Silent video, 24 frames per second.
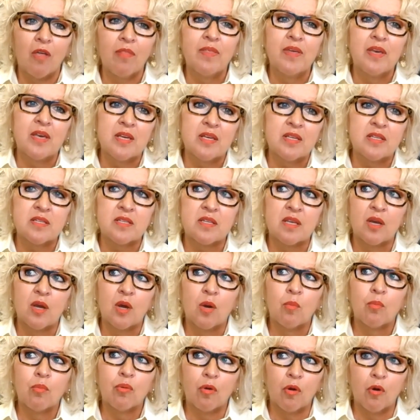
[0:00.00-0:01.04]
these
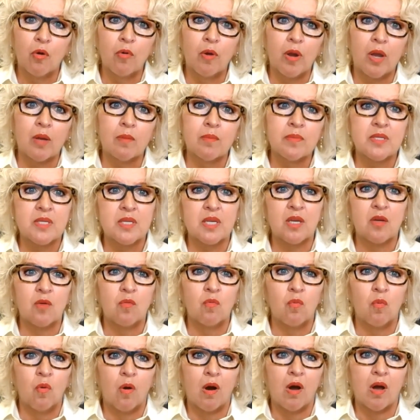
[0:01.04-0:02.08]
programs
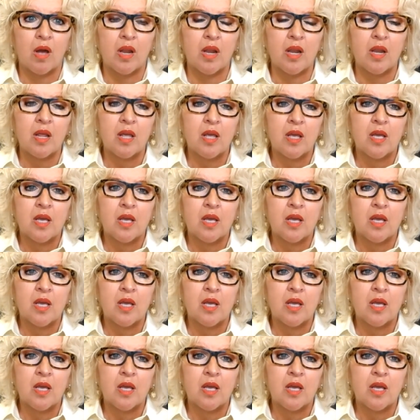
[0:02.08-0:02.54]
in one.